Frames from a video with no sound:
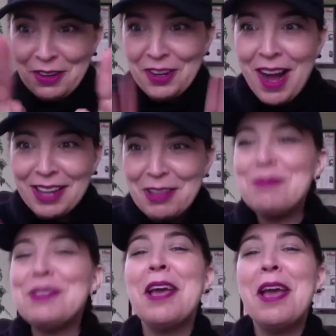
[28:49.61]

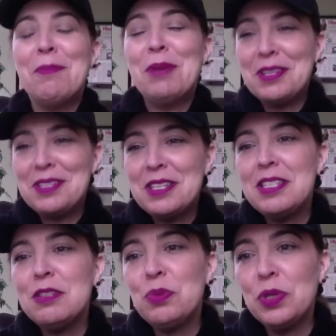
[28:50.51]
columns, because this
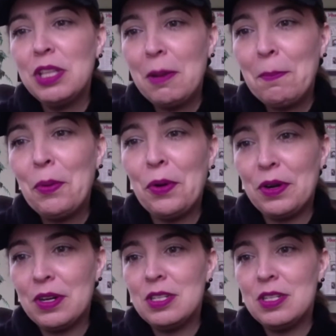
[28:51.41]
is really important